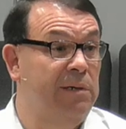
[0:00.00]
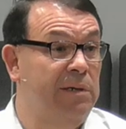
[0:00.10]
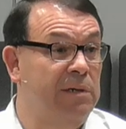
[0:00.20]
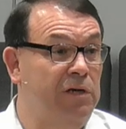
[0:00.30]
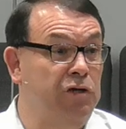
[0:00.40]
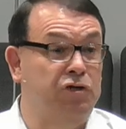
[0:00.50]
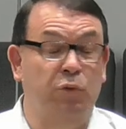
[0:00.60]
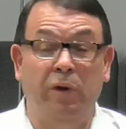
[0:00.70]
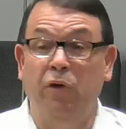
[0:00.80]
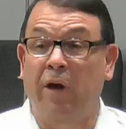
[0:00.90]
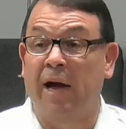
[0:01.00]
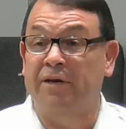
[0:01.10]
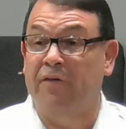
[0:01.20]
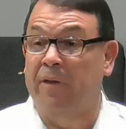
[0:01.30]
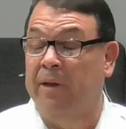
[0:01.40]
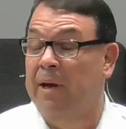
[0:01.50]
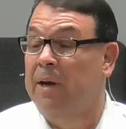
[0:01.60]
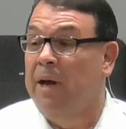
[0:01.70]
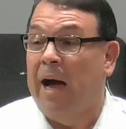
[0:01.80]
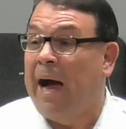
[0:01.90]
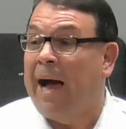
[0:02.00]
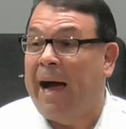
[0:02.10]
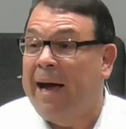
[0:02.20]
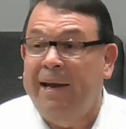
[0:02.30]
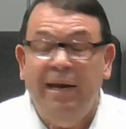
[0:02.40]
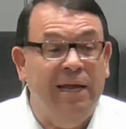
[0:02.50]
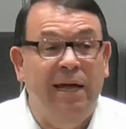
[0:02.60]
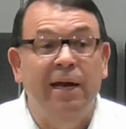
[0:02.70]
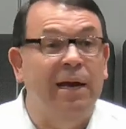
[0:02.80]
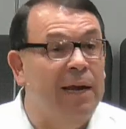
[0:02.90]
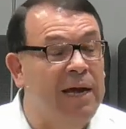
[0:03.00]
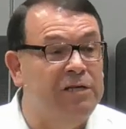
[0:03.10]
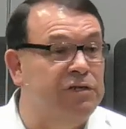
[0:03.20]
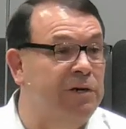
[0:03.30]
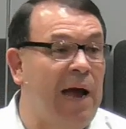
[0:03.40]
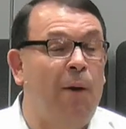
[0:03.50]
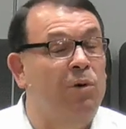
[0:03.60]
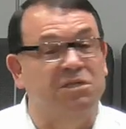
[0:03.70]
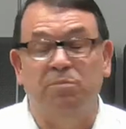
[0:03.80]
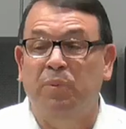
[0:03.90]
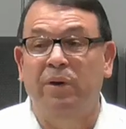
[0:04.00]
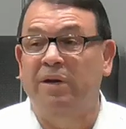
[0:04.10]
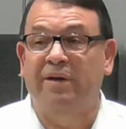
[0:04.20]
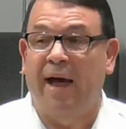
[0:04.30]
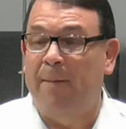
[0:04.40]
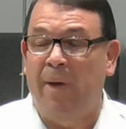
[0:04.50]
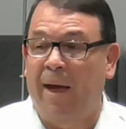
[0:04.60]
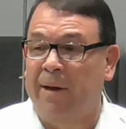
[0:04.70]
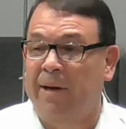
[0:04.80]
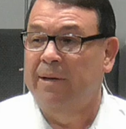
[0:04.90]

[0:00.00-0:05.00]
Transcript: Used to, when you got to the, I, I didn't get a lecture and I wasn't put in timeout.